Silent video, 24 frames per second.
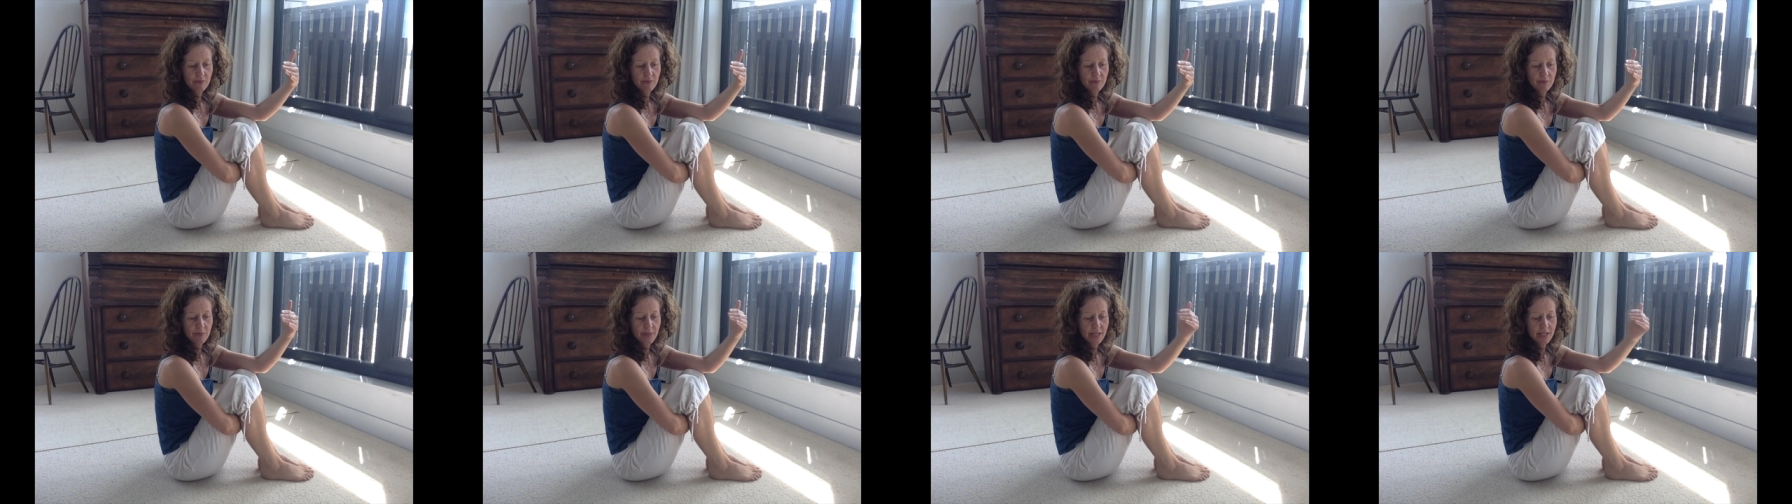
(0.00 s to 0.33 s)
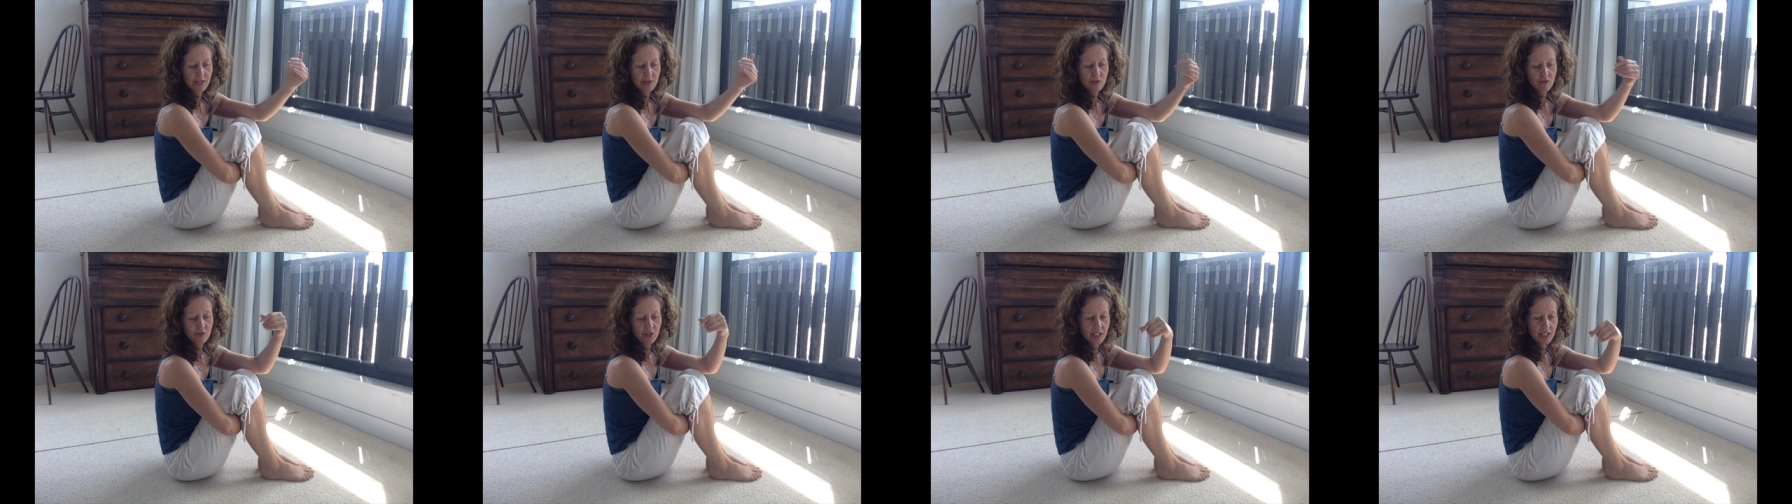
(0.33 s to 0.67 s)
but
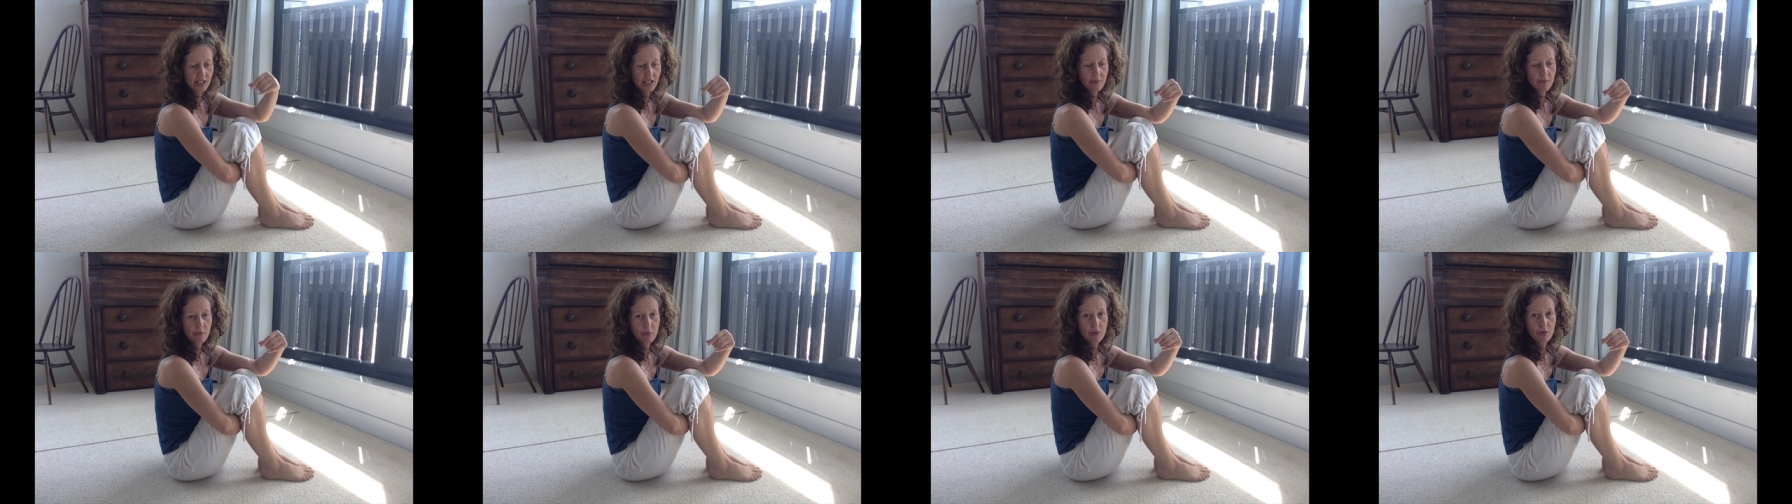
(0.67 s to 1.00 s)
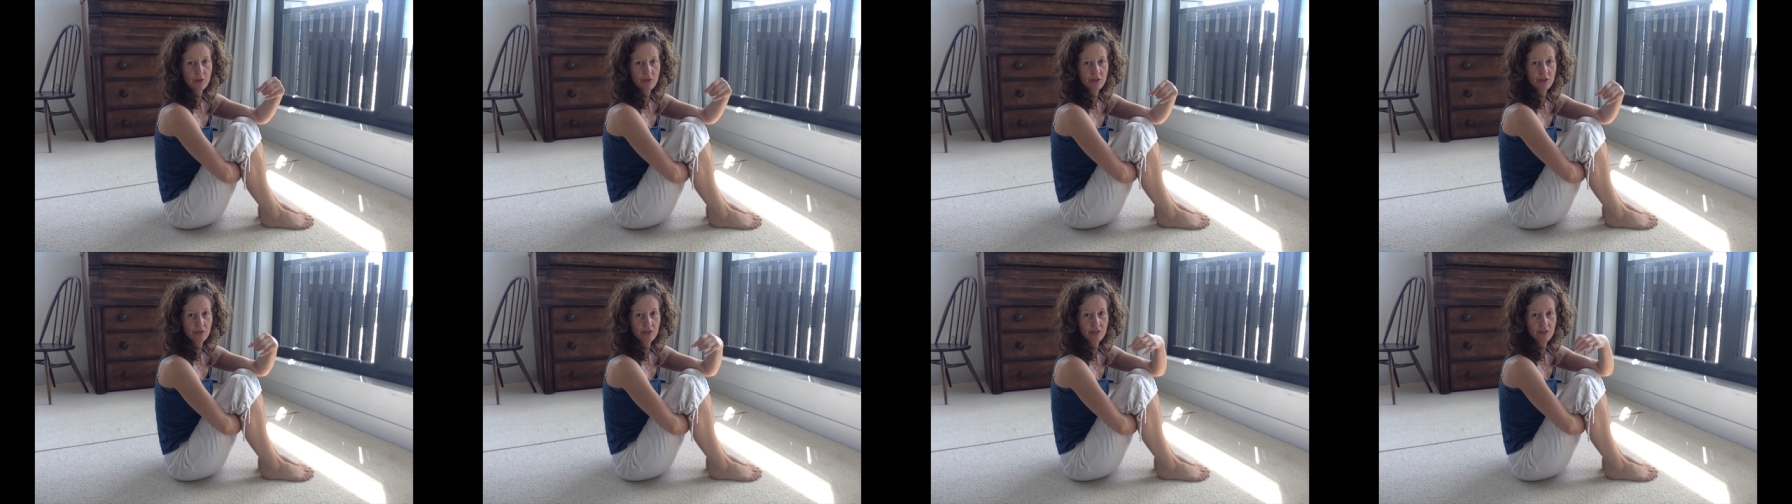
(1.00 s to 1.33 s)
it's really
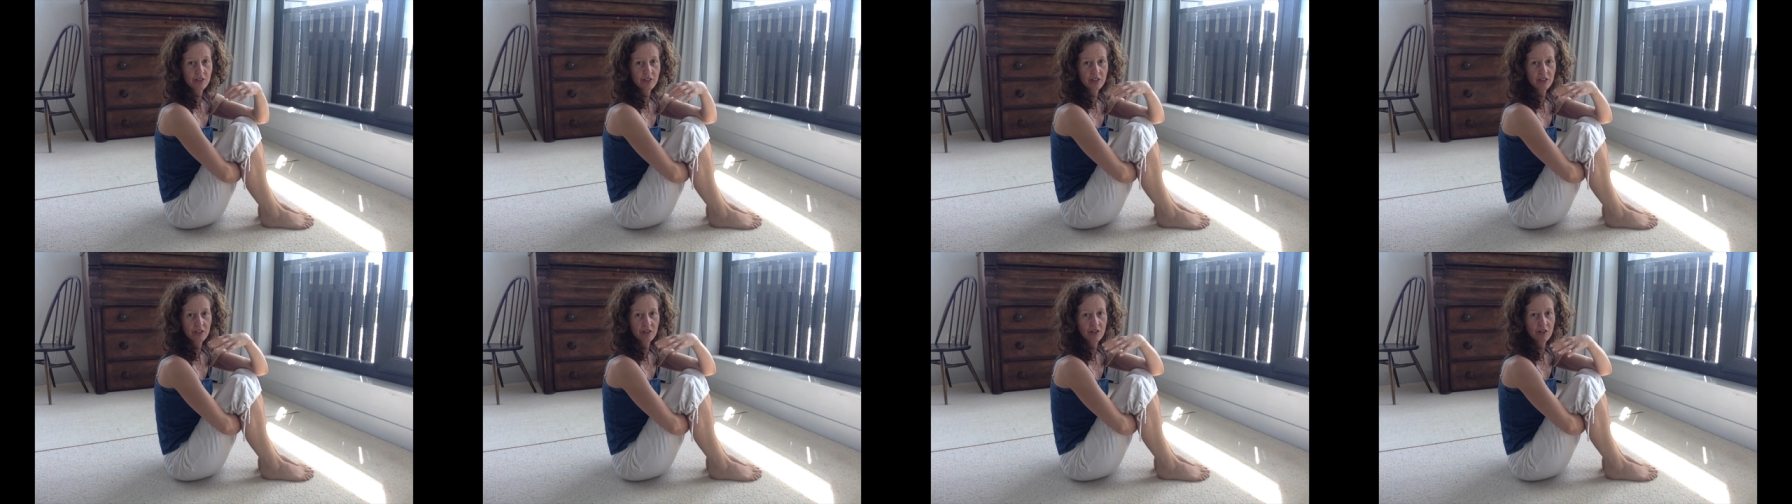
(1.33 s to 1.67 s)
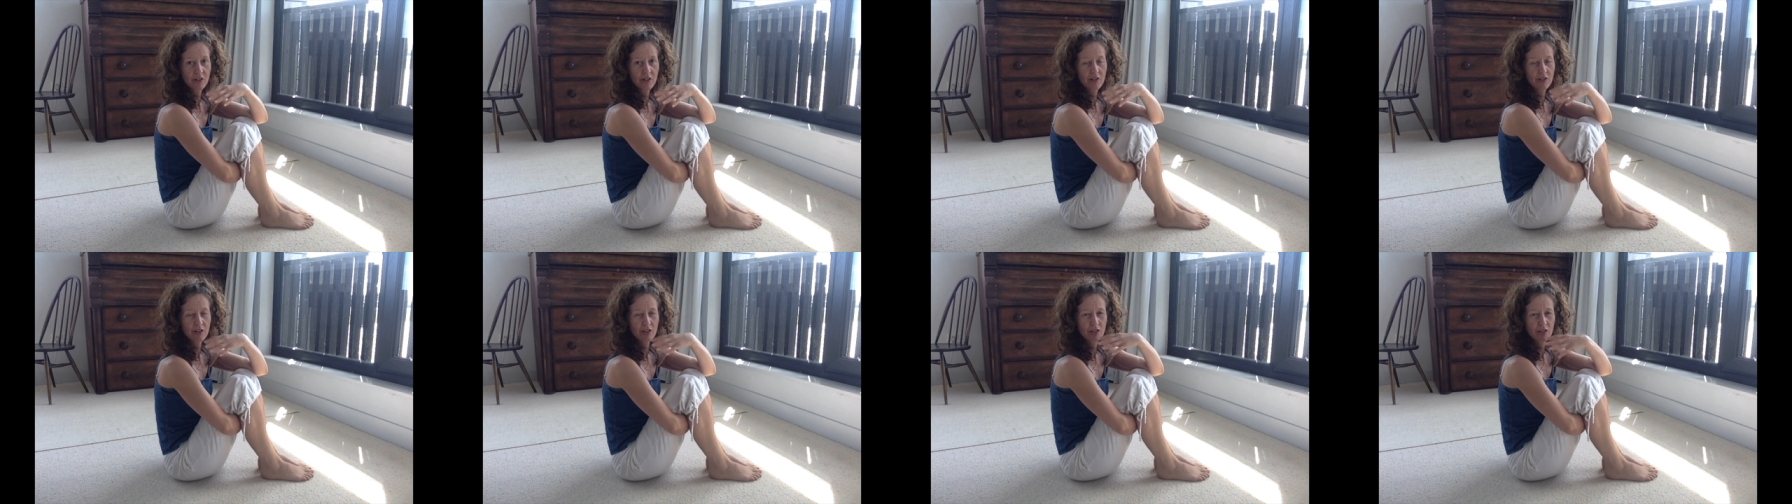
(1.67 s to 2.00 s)
important that
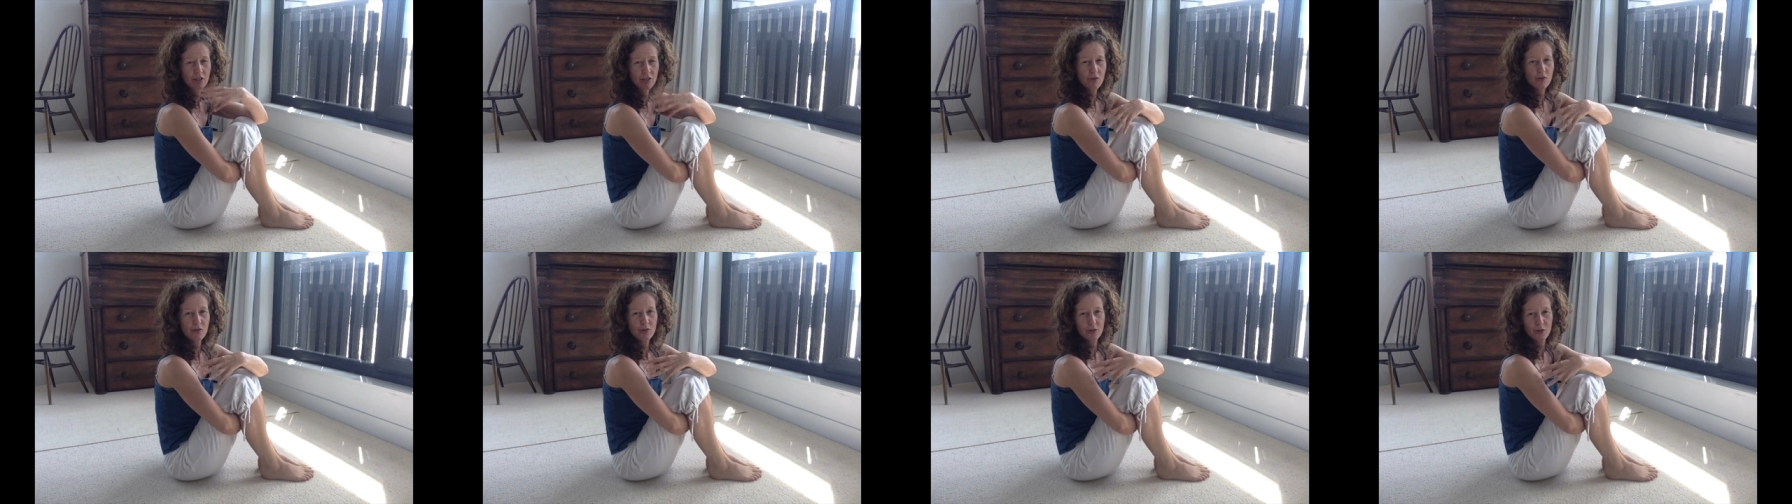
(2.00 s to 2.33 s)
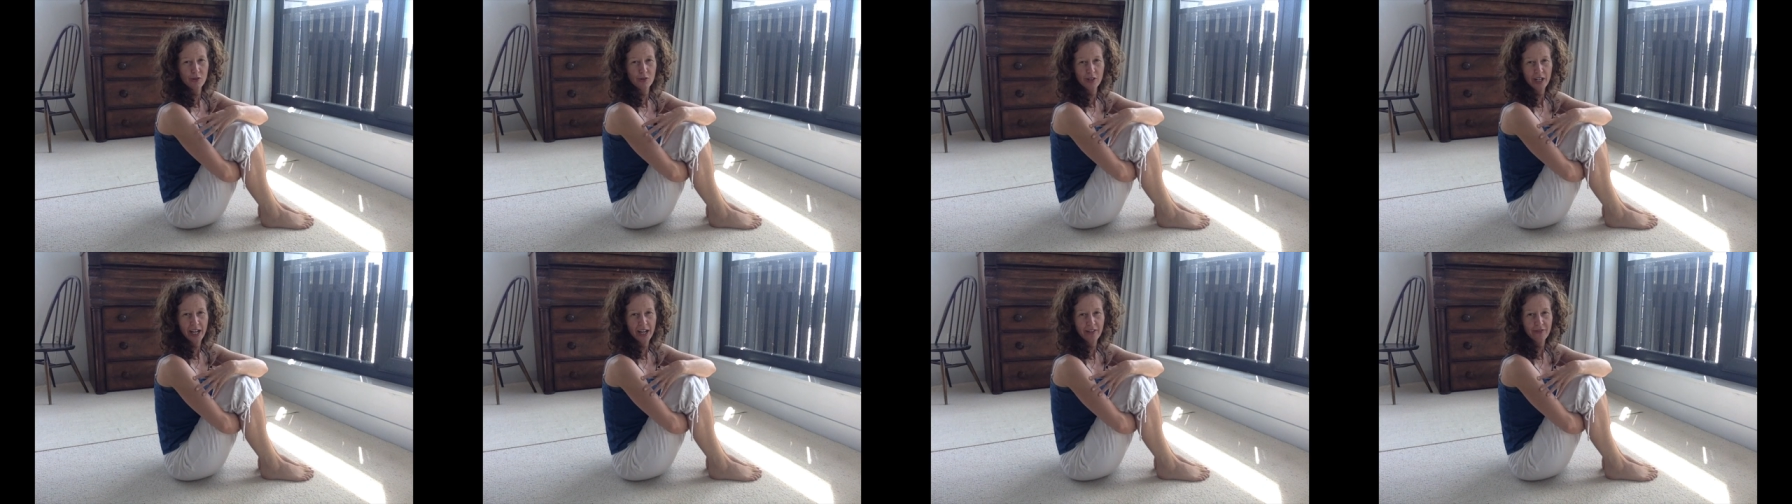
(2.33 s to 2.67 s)
you're so
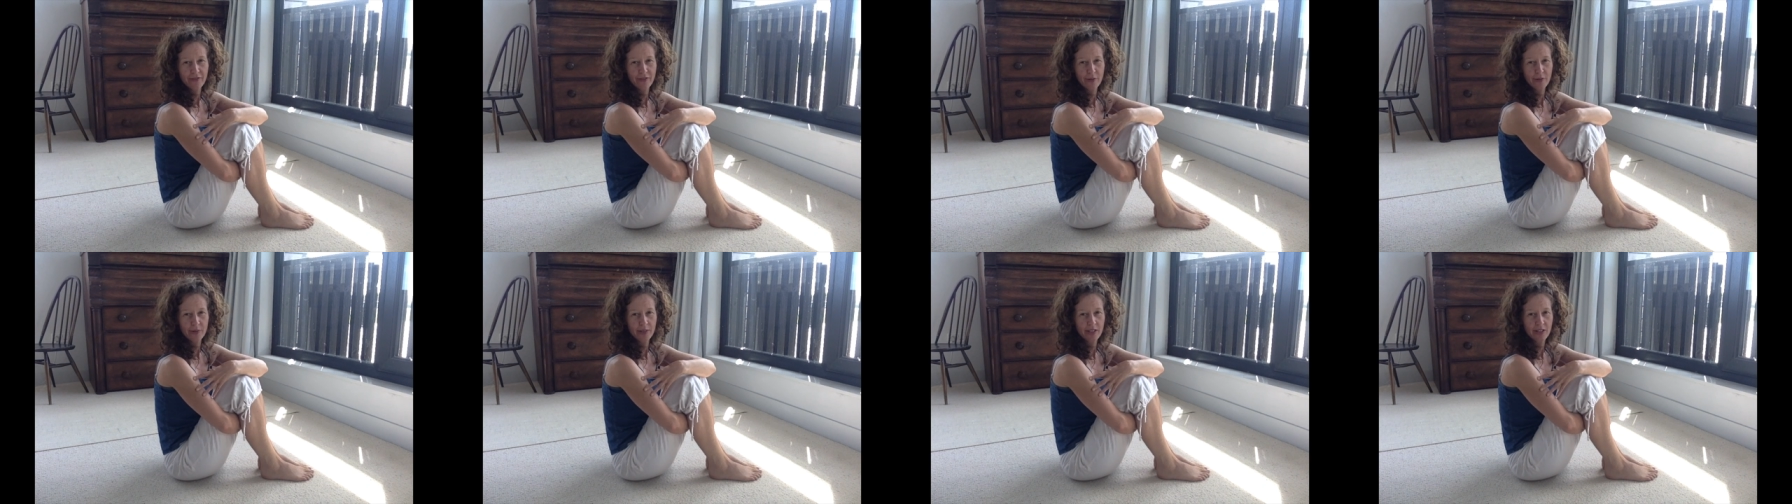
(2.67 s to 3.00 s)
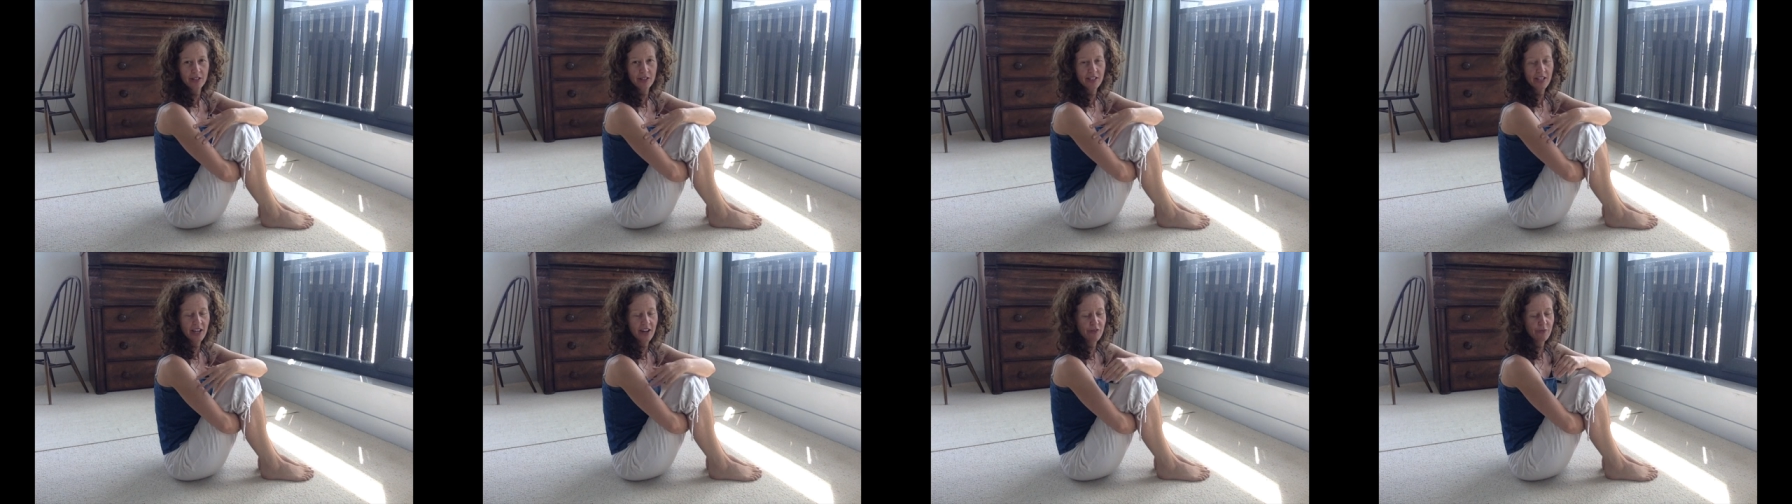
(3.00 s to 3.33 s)
careful with
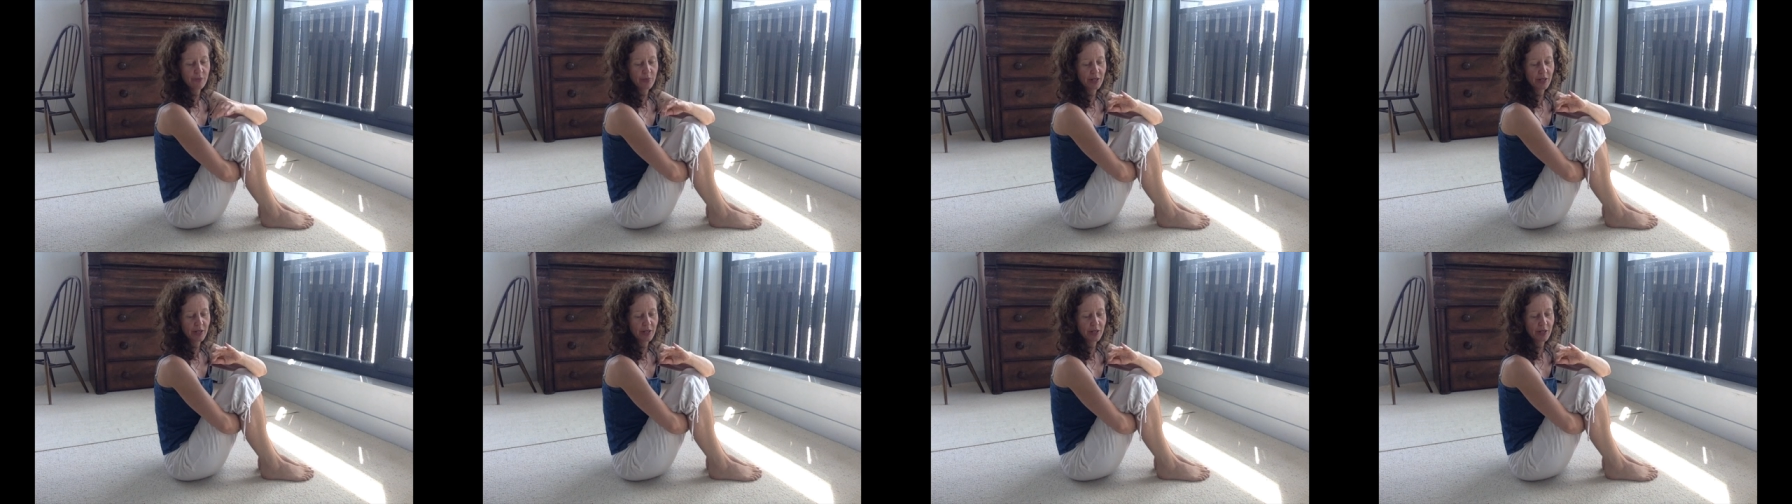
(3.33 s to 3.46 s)
yourself,